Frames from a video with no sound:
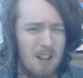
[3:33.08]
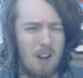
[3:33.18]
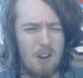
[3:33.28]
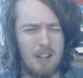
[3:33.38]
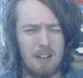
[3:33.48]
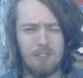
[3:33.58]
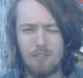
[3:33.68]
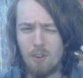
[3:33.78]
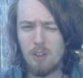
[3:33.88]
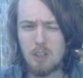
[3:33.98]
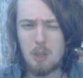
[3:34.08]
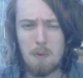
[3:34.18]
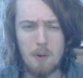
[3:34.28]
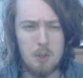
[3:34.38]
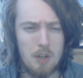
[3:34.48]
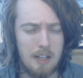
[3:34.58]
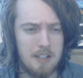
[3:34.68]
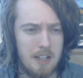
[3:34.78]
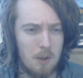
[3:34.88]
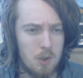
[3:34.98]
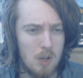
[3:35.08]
Okay, full humanoid dragon scales.